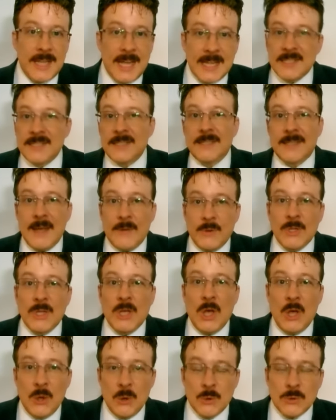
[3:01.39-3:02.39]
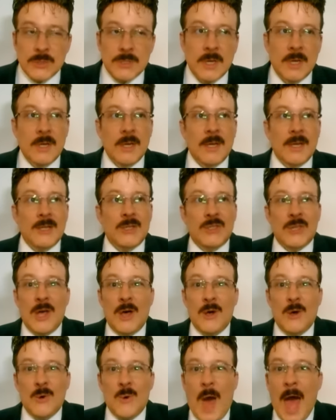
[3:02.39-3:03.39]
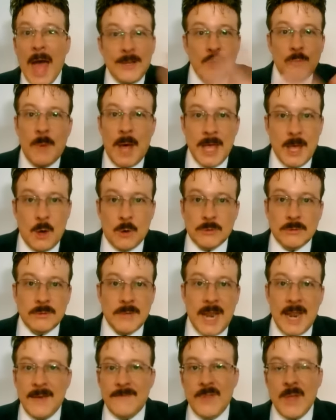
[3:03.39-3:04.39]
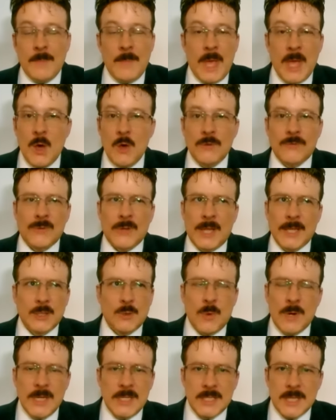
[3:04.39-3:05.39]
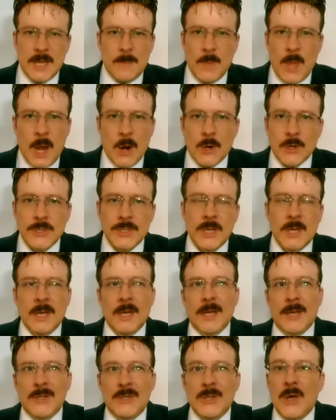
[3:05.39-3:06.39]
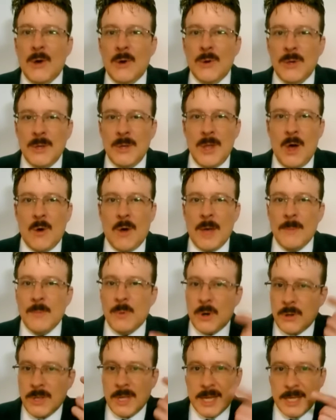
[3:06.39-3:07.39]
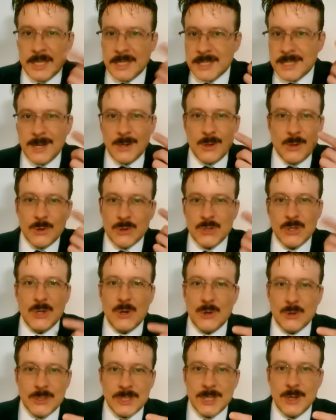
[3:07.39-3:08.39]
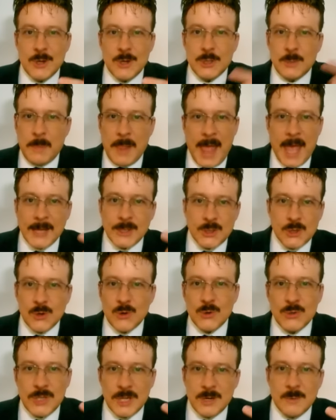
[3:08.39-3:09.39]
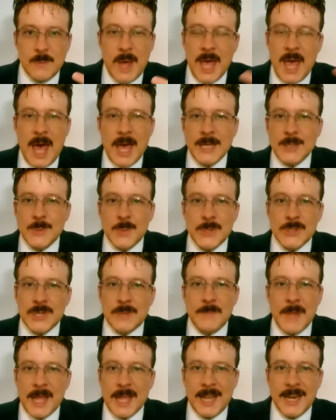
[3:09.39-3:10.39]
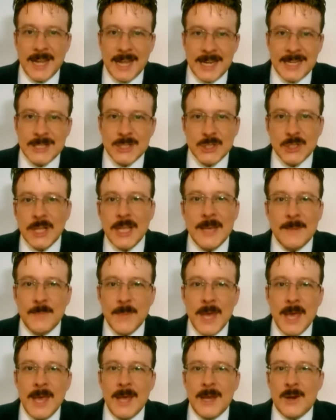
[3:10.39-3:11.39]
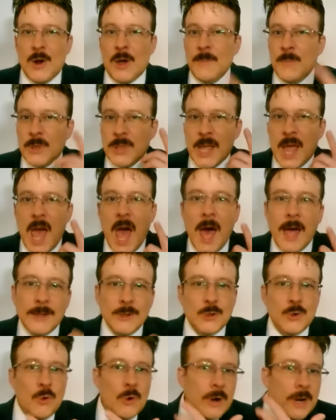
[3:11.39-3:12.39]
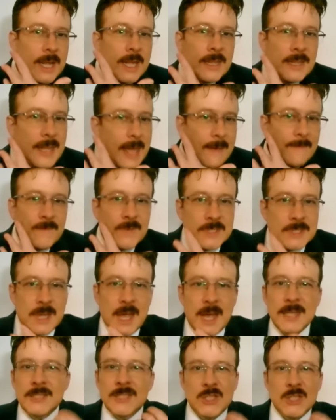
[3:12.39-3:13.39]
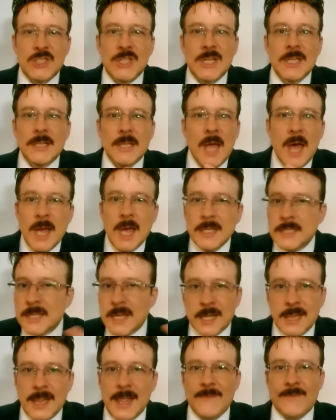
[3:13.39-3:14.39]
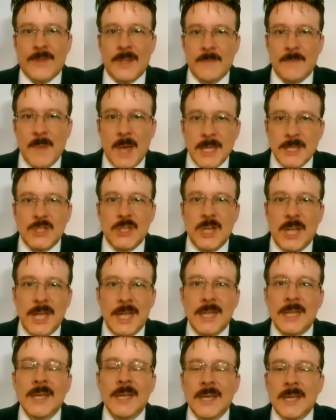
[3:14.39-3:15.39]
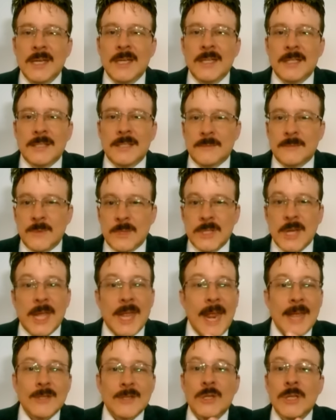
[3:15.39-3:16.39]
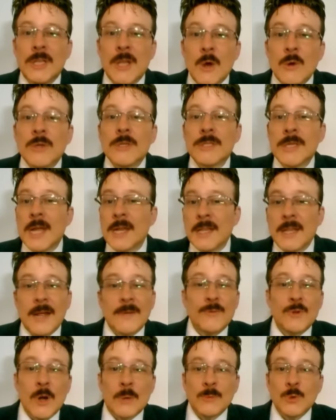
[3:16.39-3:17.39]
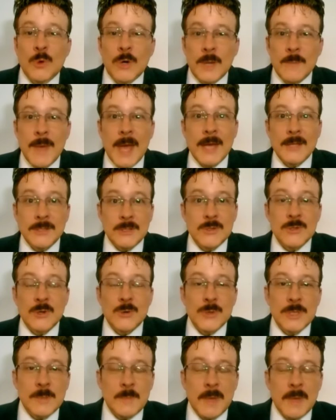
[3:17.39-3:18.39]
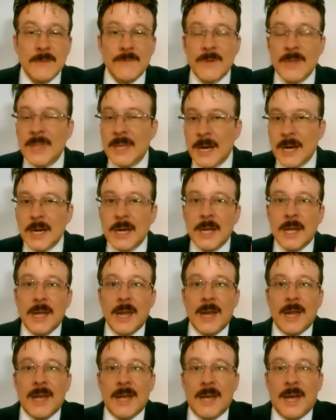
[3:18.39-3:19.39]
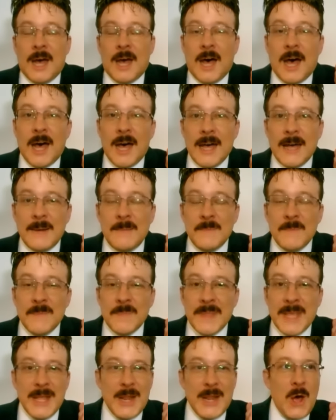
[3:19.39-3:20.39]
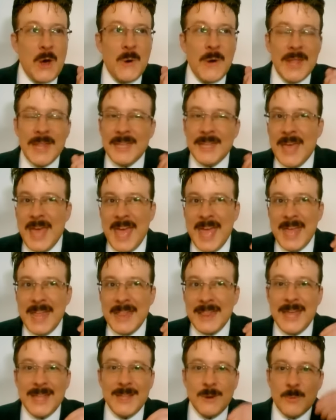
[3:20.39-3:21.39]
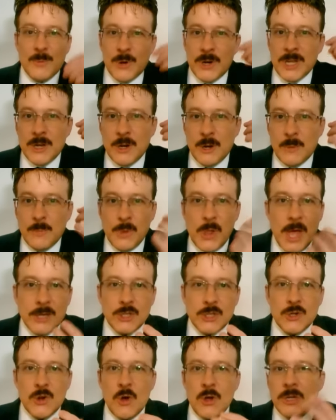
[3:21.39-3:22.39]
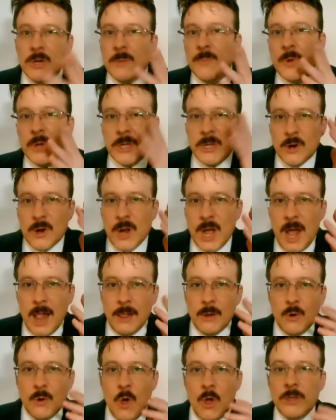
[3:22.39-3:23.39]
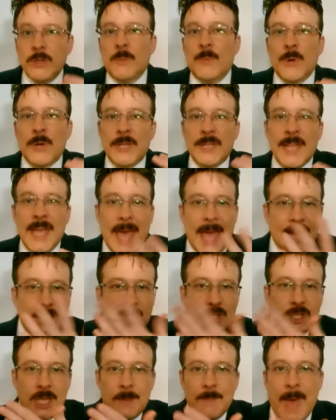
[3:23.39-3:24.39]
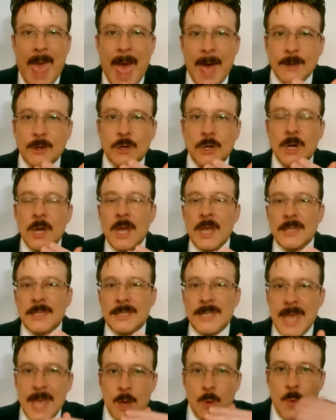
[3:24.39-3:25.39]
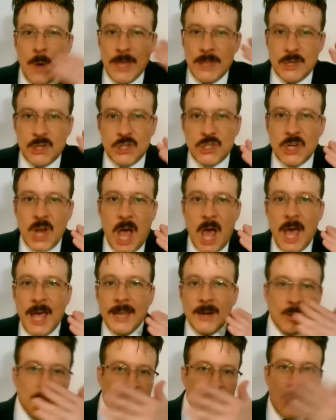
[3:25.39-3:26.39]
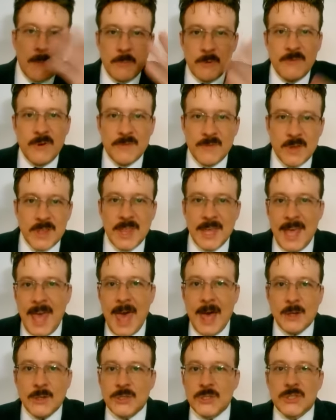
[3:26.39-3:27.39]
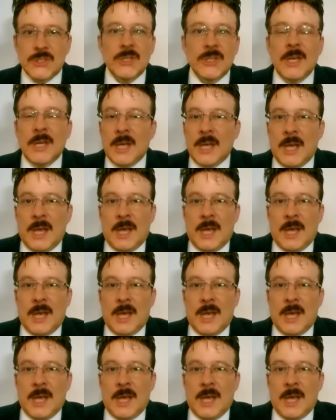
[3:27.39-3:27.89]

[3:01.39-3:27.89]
That's just how it goes. So I do my own, and I've done my own for like 20-some years. So, you know, I put on the concealer so you don't see those black circles under my eyes because I'm not getting any sleep. You know, I put the contour in to emphasize the chin lines, the cleft in my chin, which I can actually notice now that I've dropped 20 pounds. There's always a benefit there. You know, and then you're putting your blush on, you're putting your color on, you're putting the HD powder to take away the shine on top of everything else.